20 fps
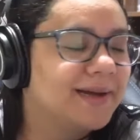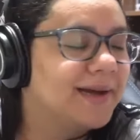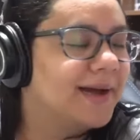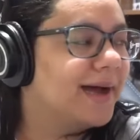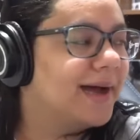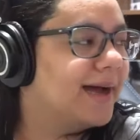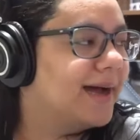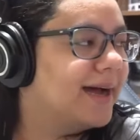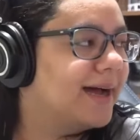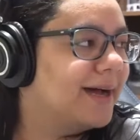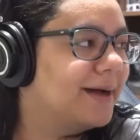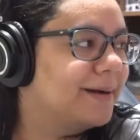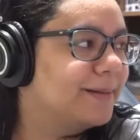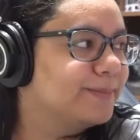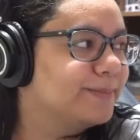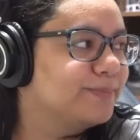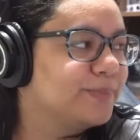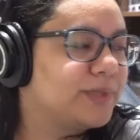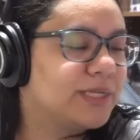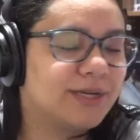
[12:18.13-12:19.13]

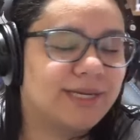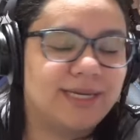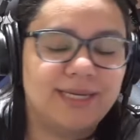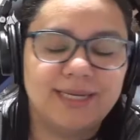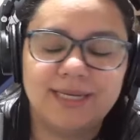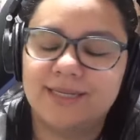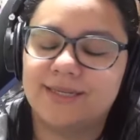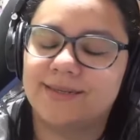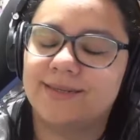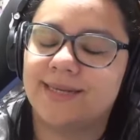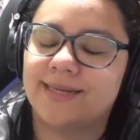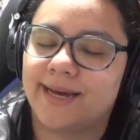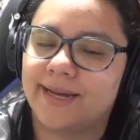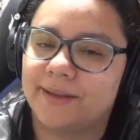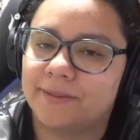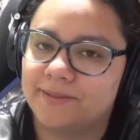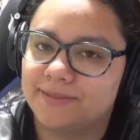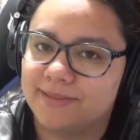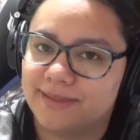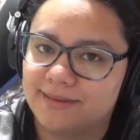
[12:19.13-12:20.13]
So he needs to
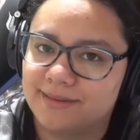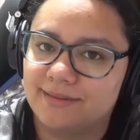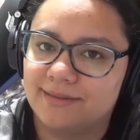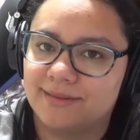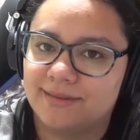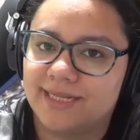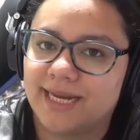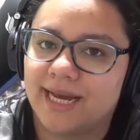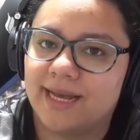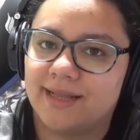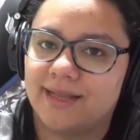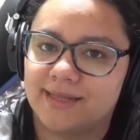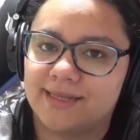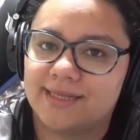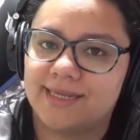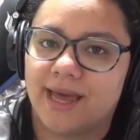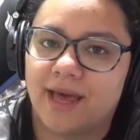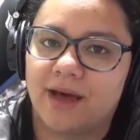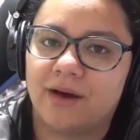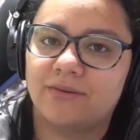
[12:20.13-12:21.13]
dial it
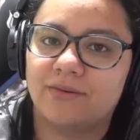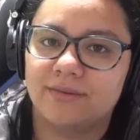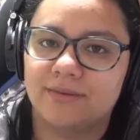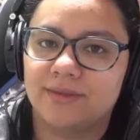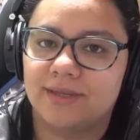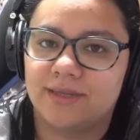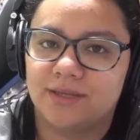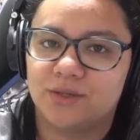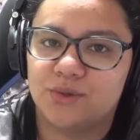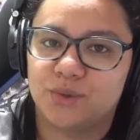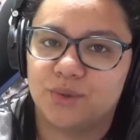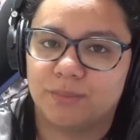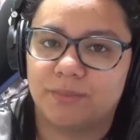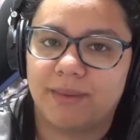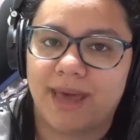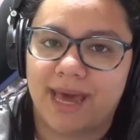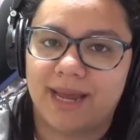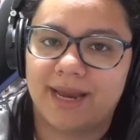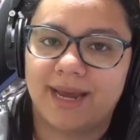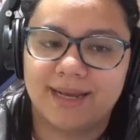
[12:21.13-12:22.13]
down, the
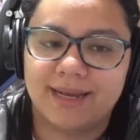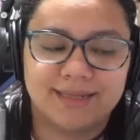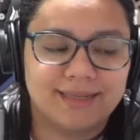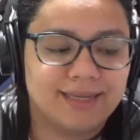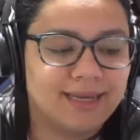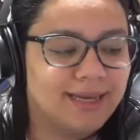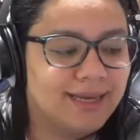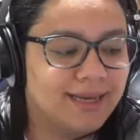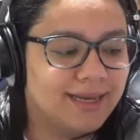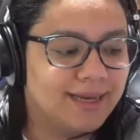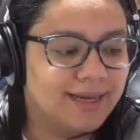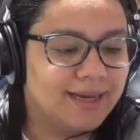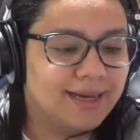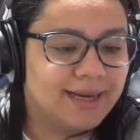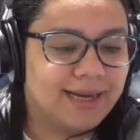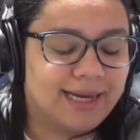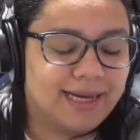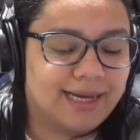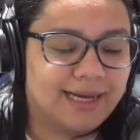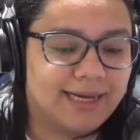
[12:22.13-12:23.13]
dramatic,
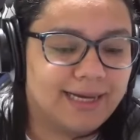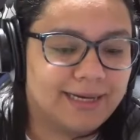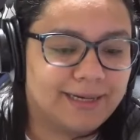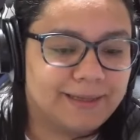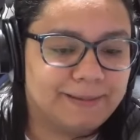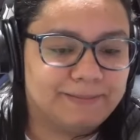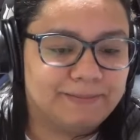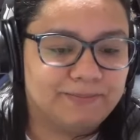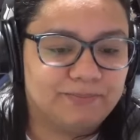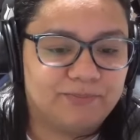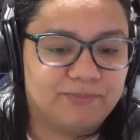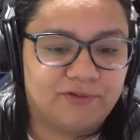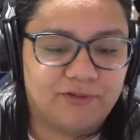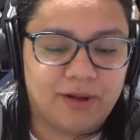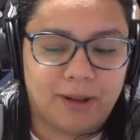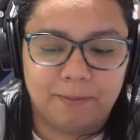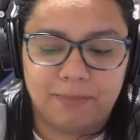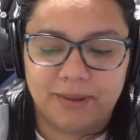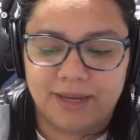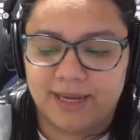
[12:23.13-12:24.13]

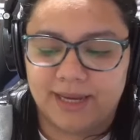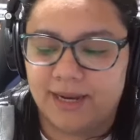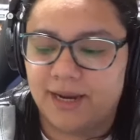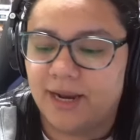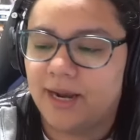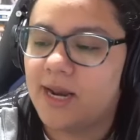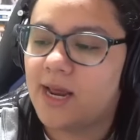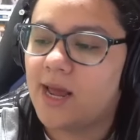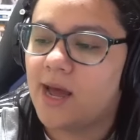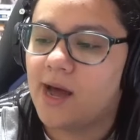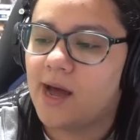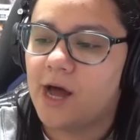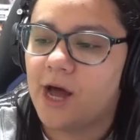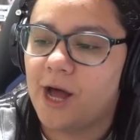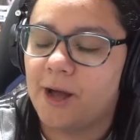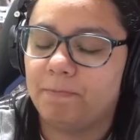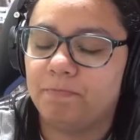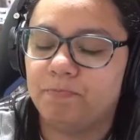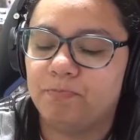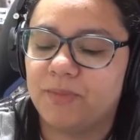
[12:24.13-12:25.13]
a bit.
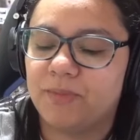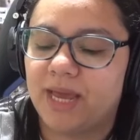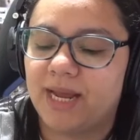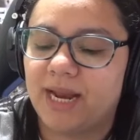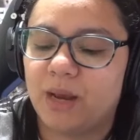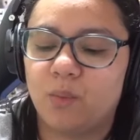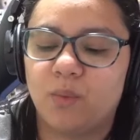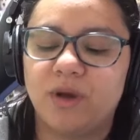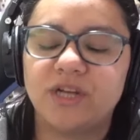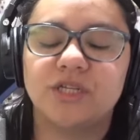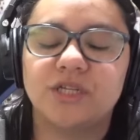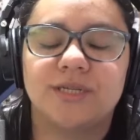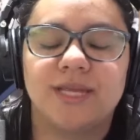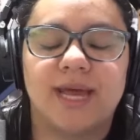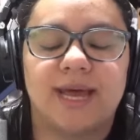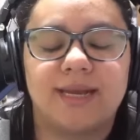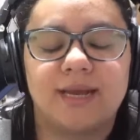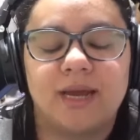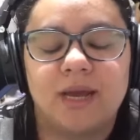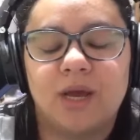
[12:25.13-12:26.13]
And I wish
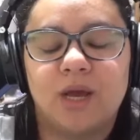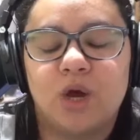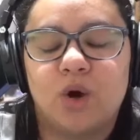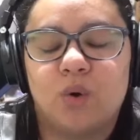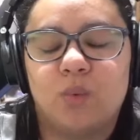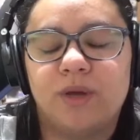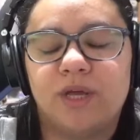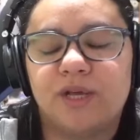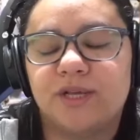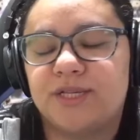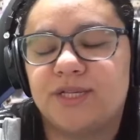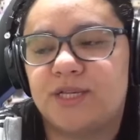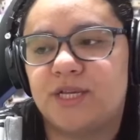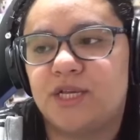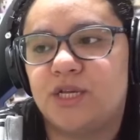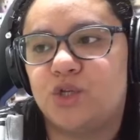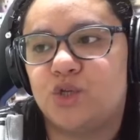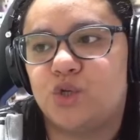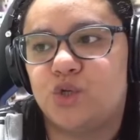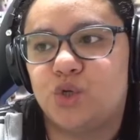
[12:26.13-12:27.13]
that we could
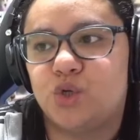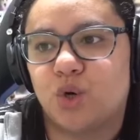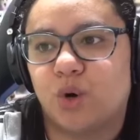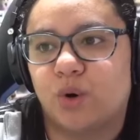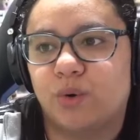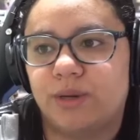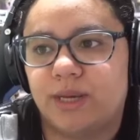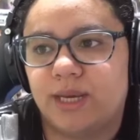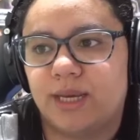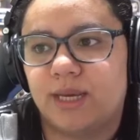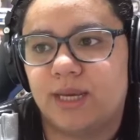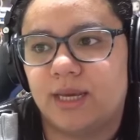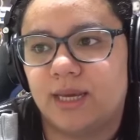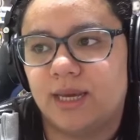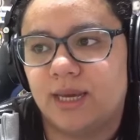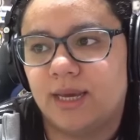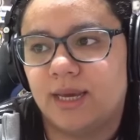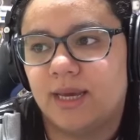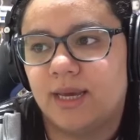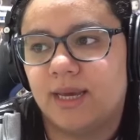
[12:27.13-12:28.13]
see
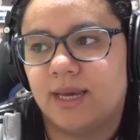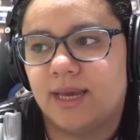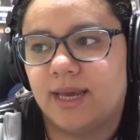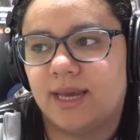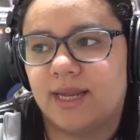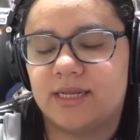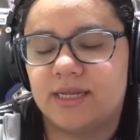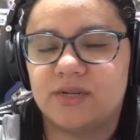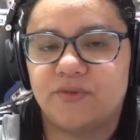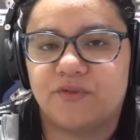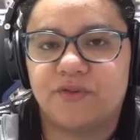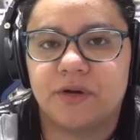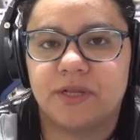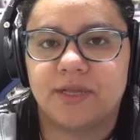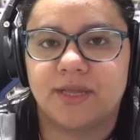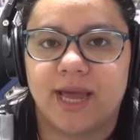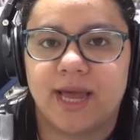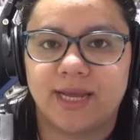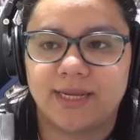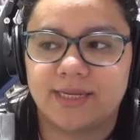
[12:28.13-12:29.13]
Joey in a different
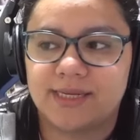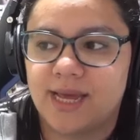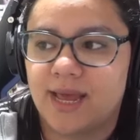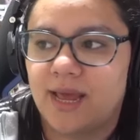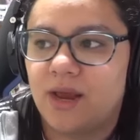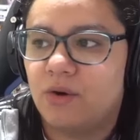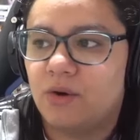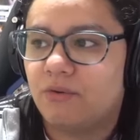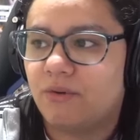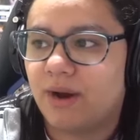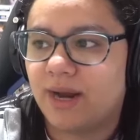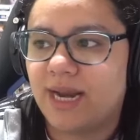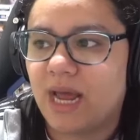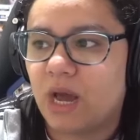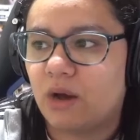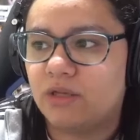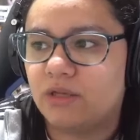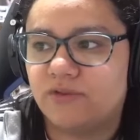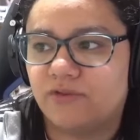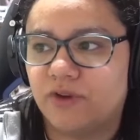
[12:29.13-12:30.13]
light. Right now
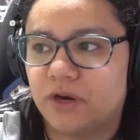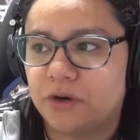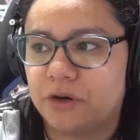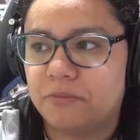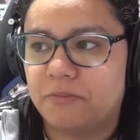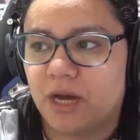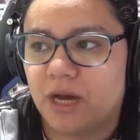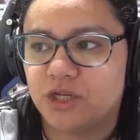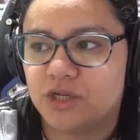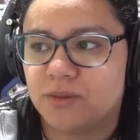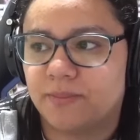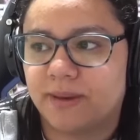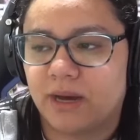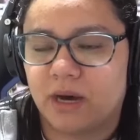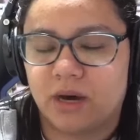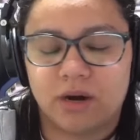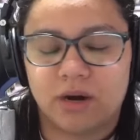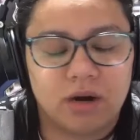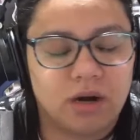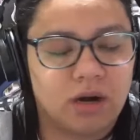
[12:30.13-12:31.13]
it's very much
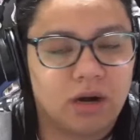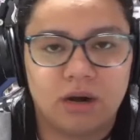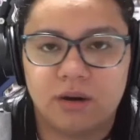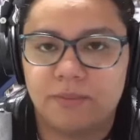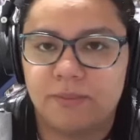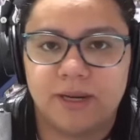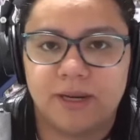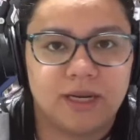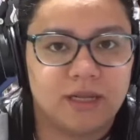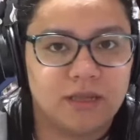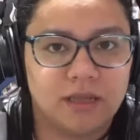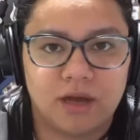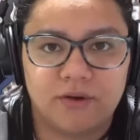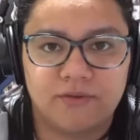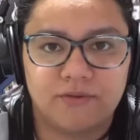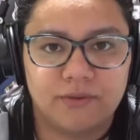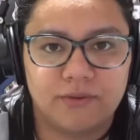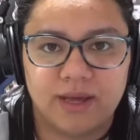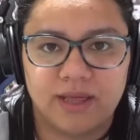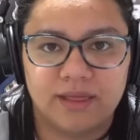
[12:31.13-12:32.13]
about her being in
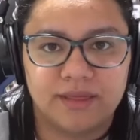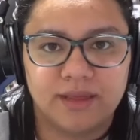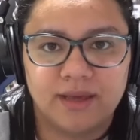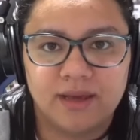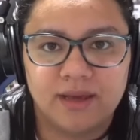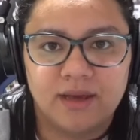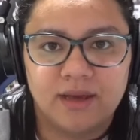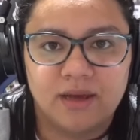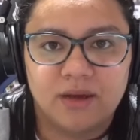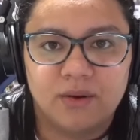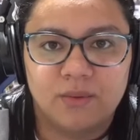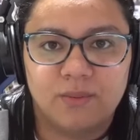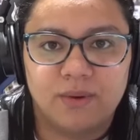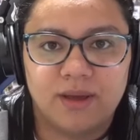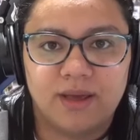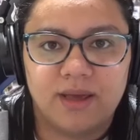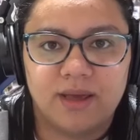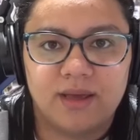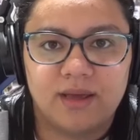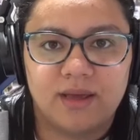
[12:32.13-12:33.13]
love with
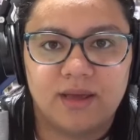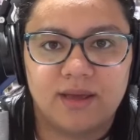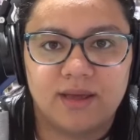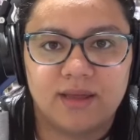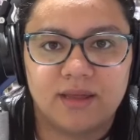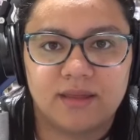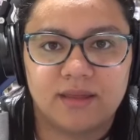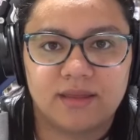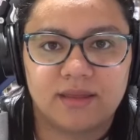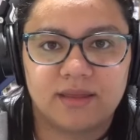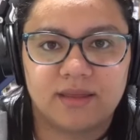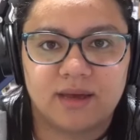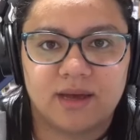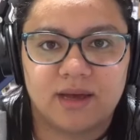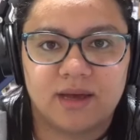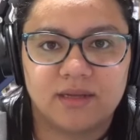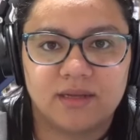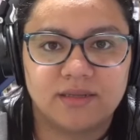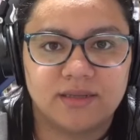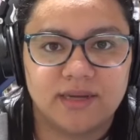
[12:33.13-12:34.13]

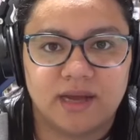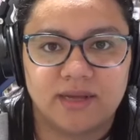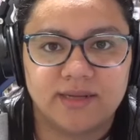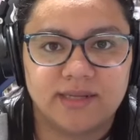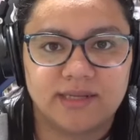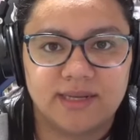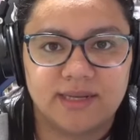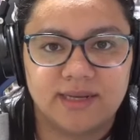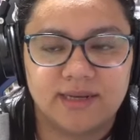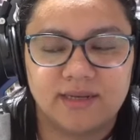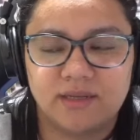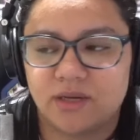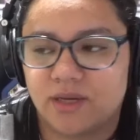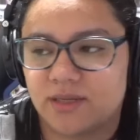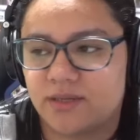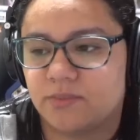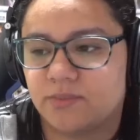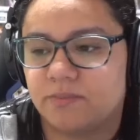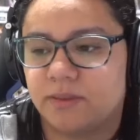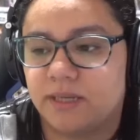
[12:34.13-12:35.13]
Dawson
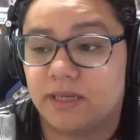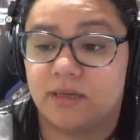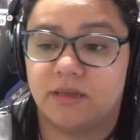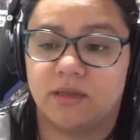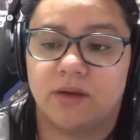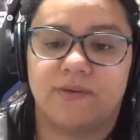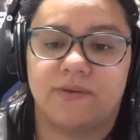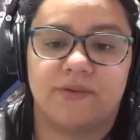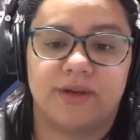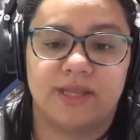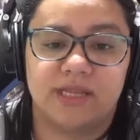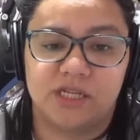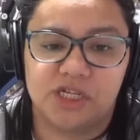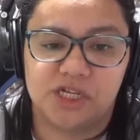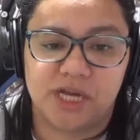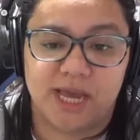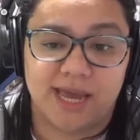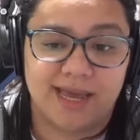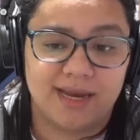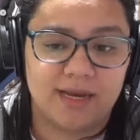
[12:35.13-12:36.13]
being in love with
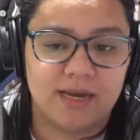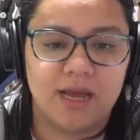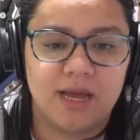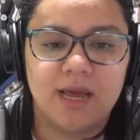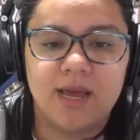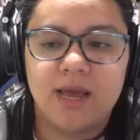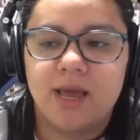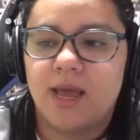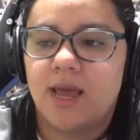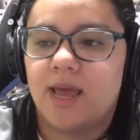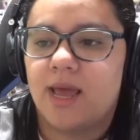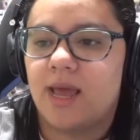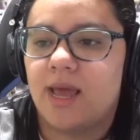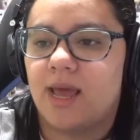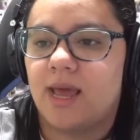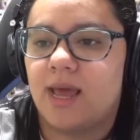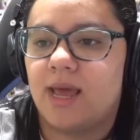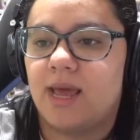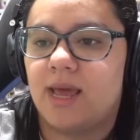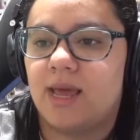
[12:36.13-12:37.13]
Jen,
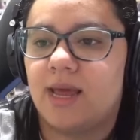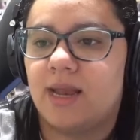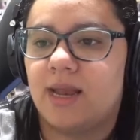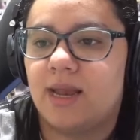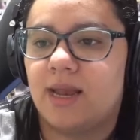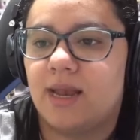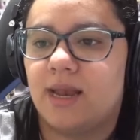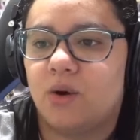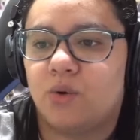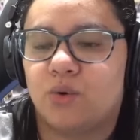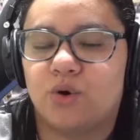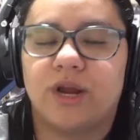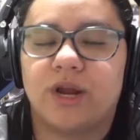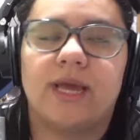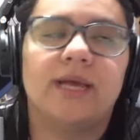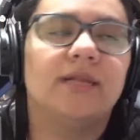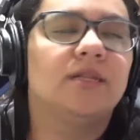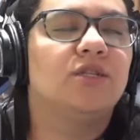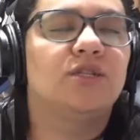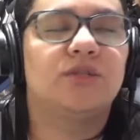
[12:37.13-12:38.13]
and or
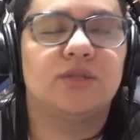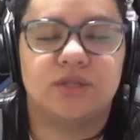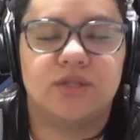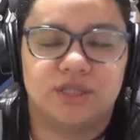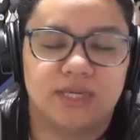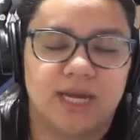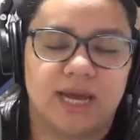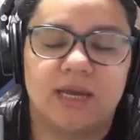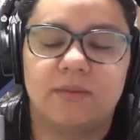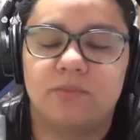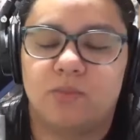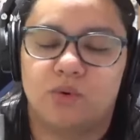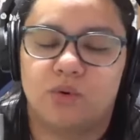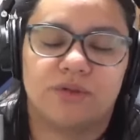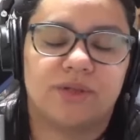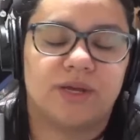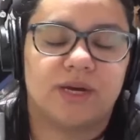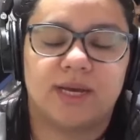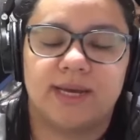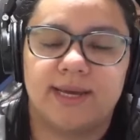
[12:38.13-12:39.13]
into Jen more
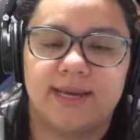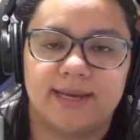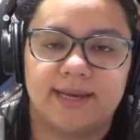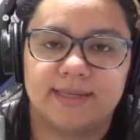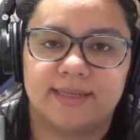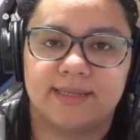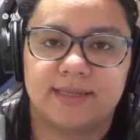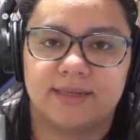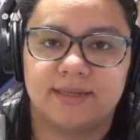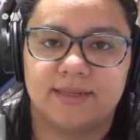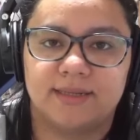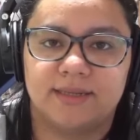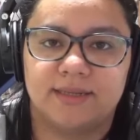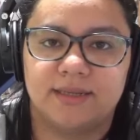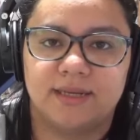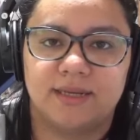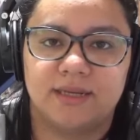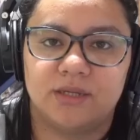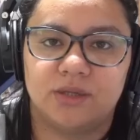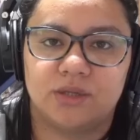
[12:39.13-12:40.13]
than he is
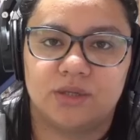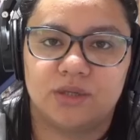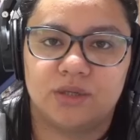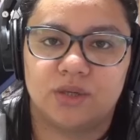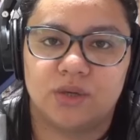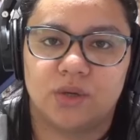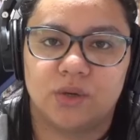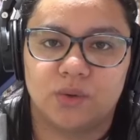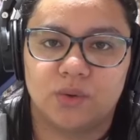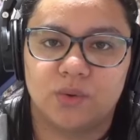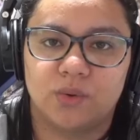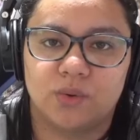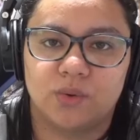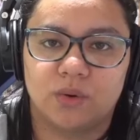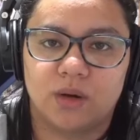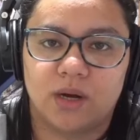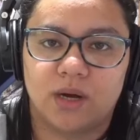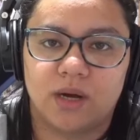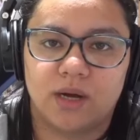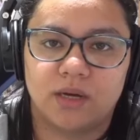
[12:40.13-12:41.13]
into
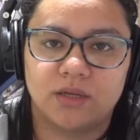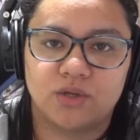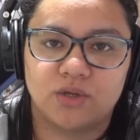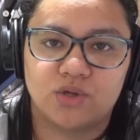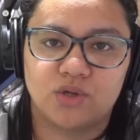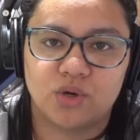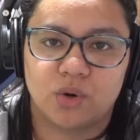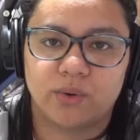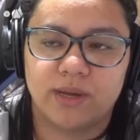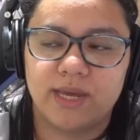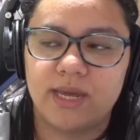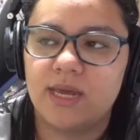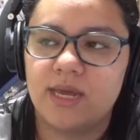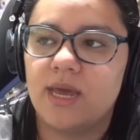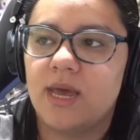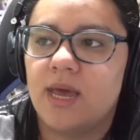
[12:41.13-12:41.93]
Joey.